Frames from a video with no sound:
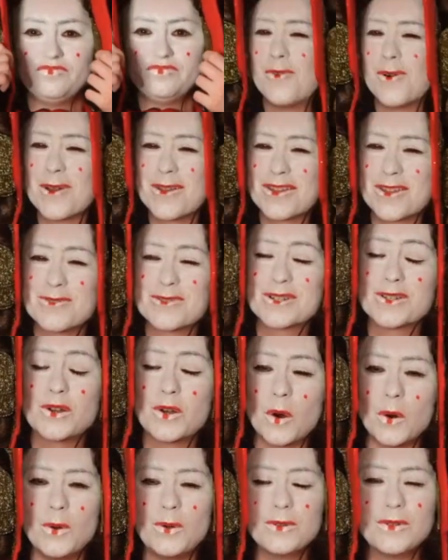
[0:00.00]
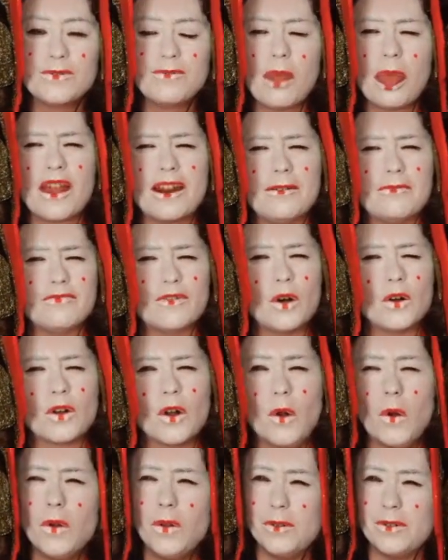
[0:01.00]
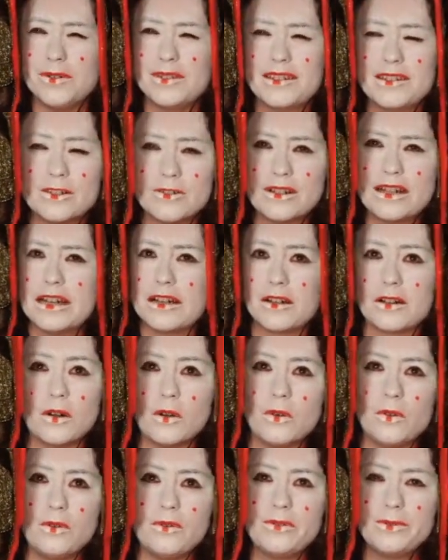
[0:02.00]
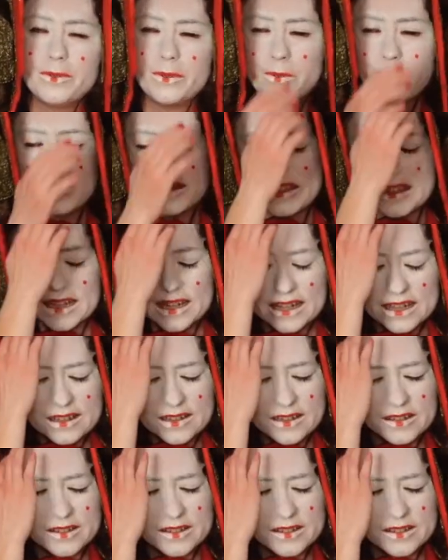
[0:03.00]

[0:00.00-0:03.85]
For those gold. They're not gold. What the heck?